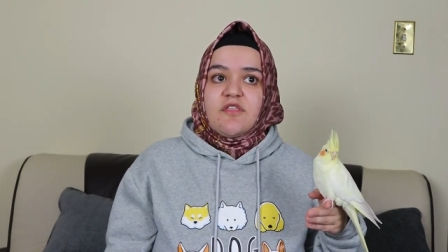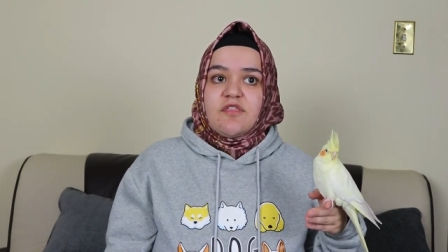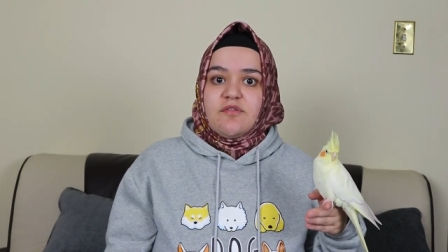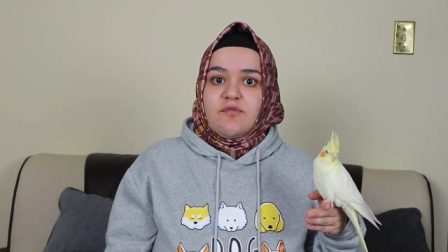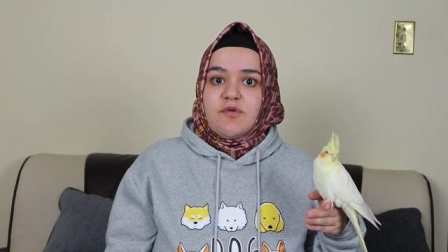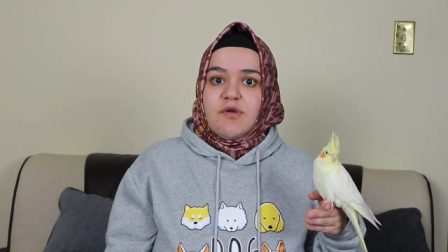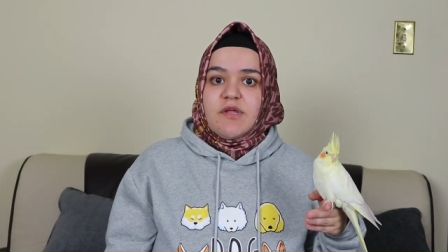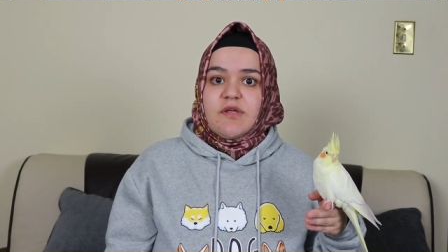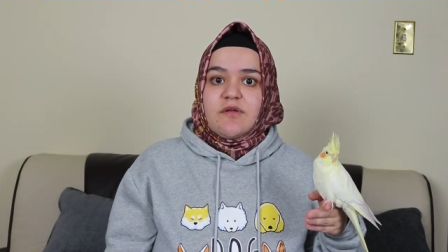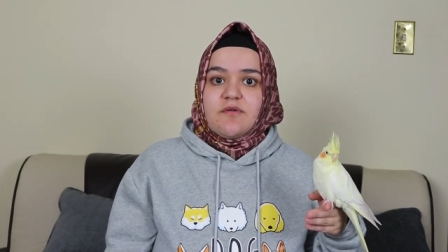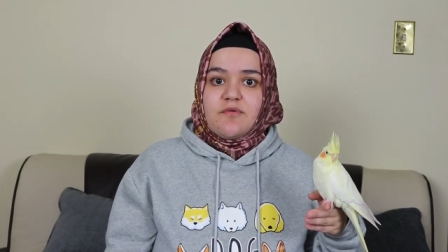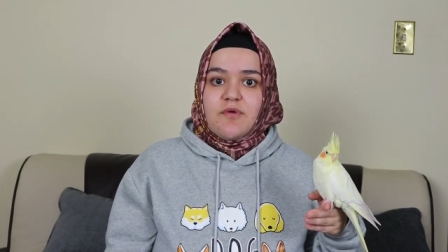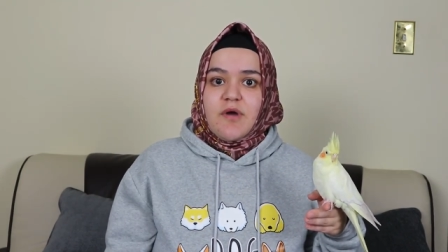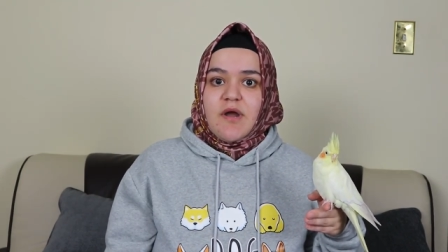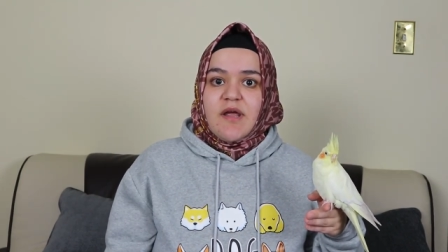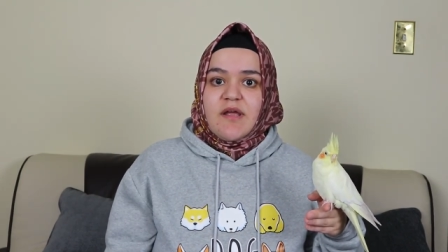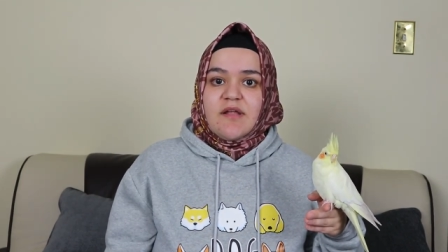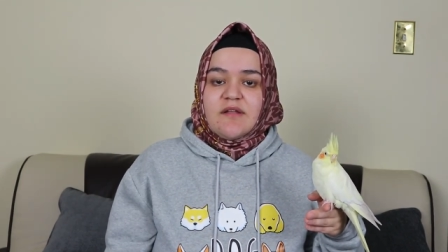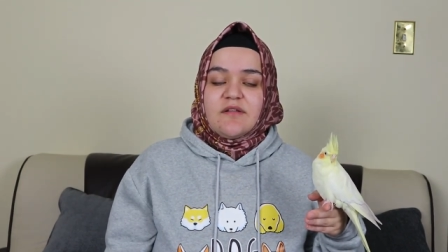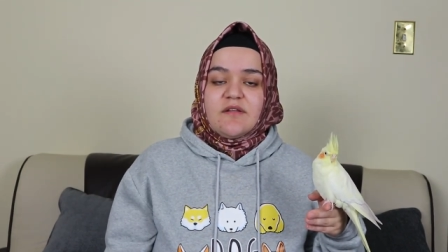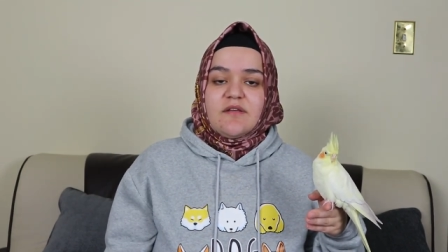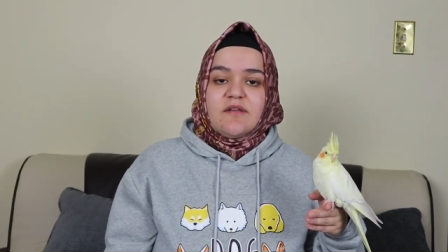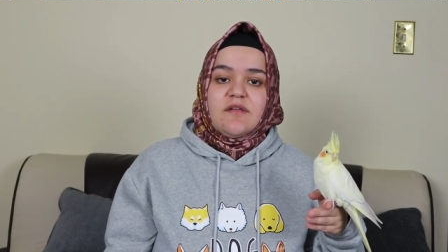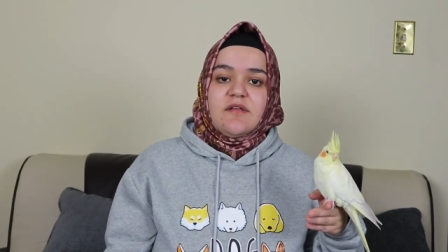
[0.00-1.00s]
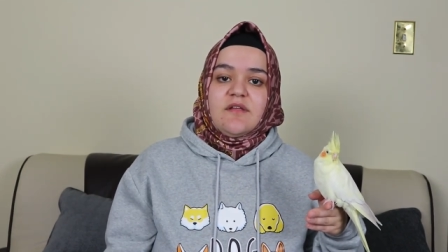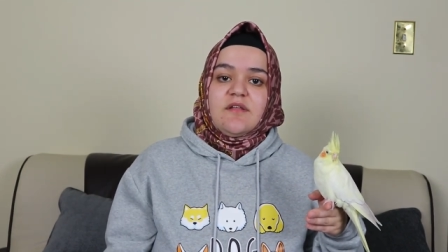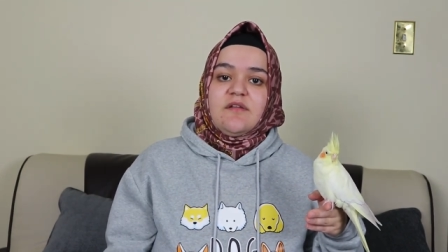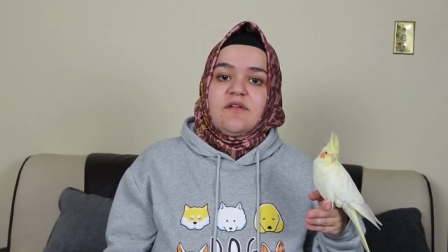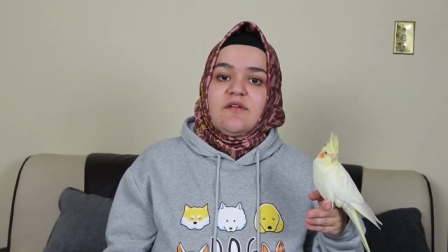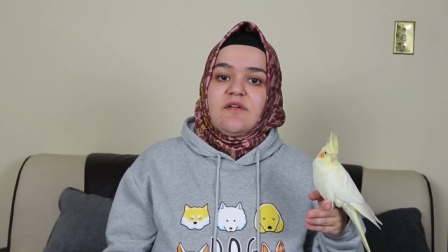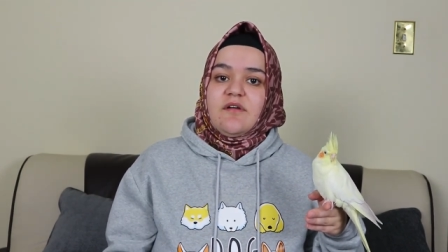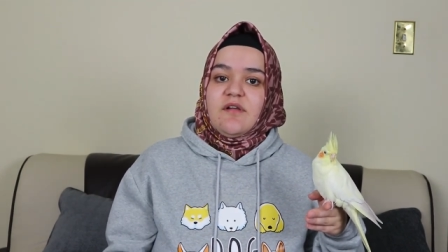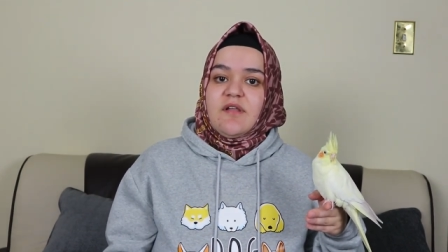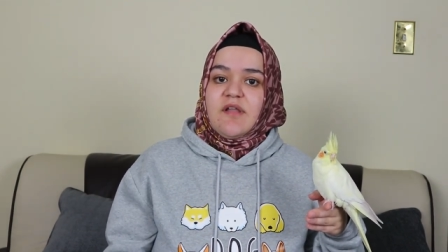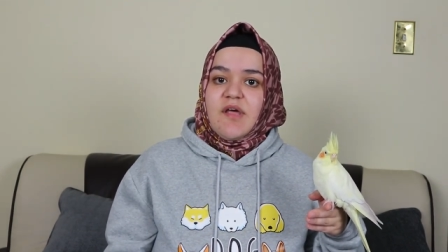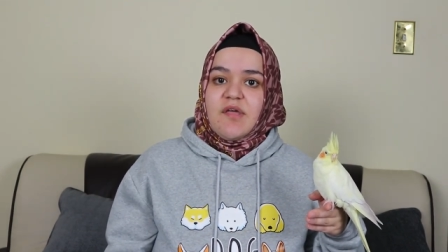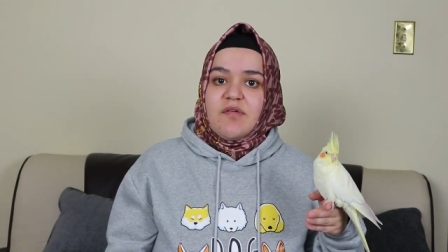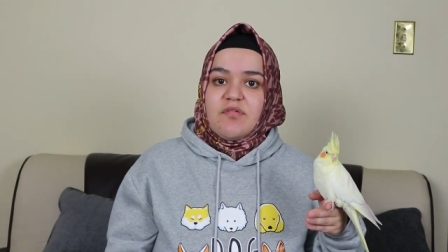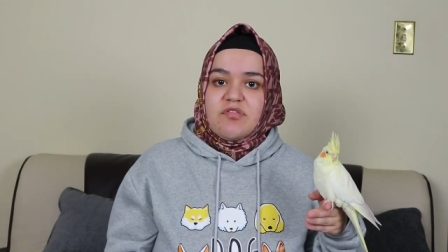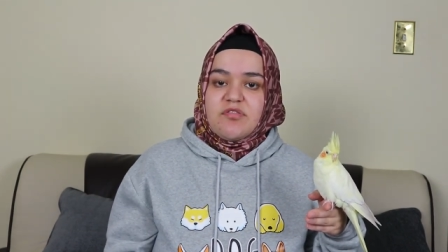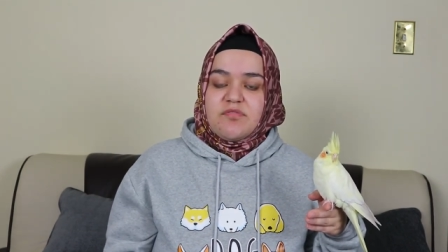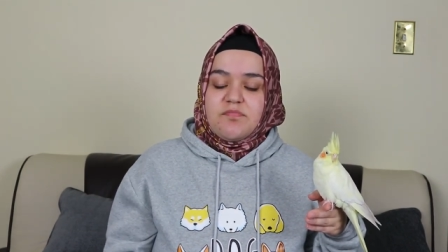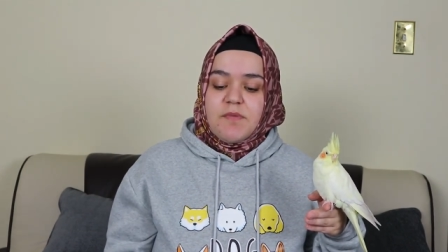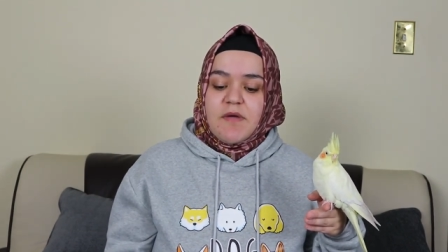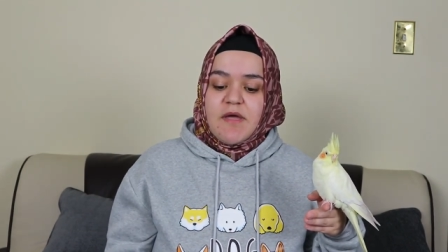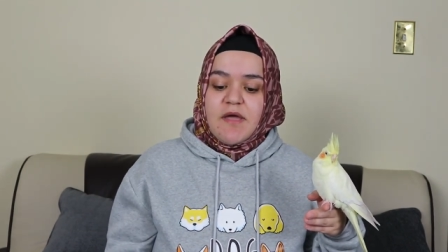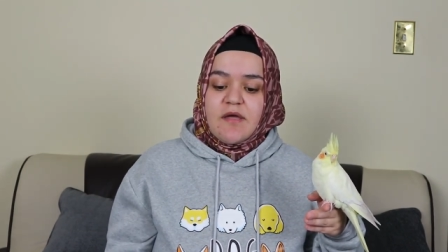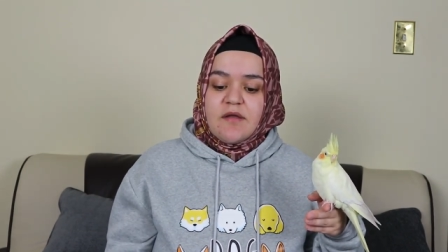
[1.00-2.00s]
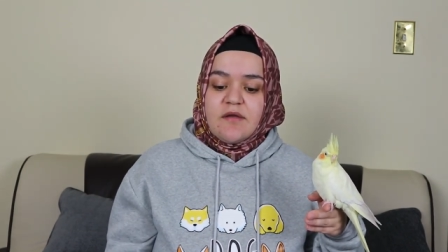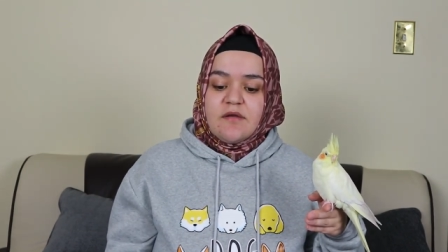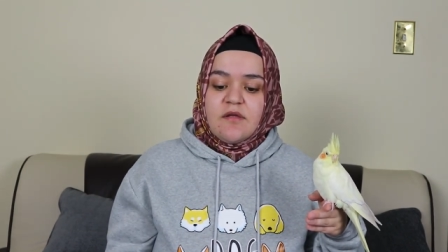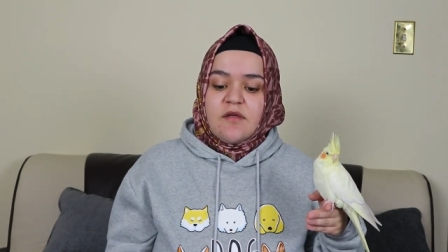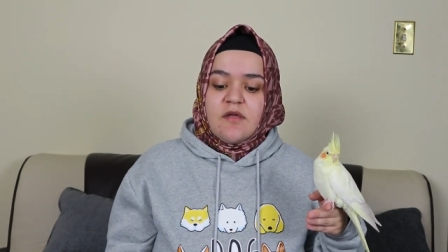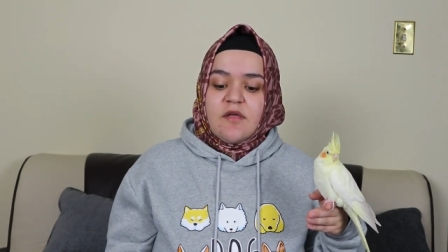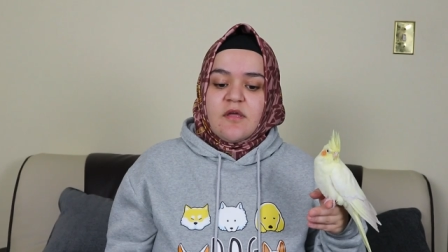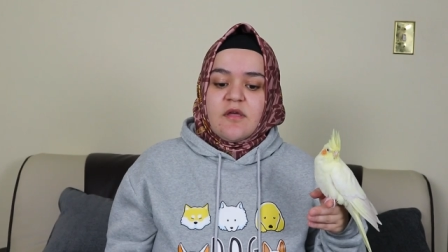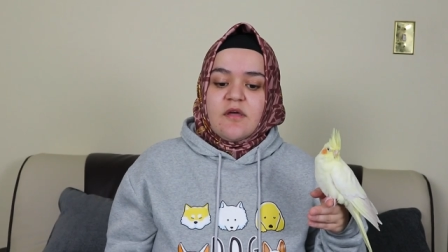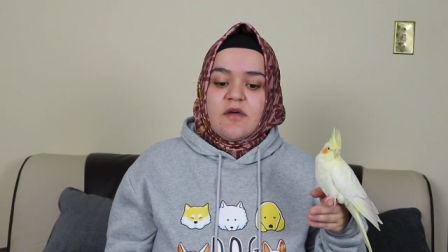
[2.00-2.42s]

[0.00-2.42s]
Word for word: three grand in her lifespan.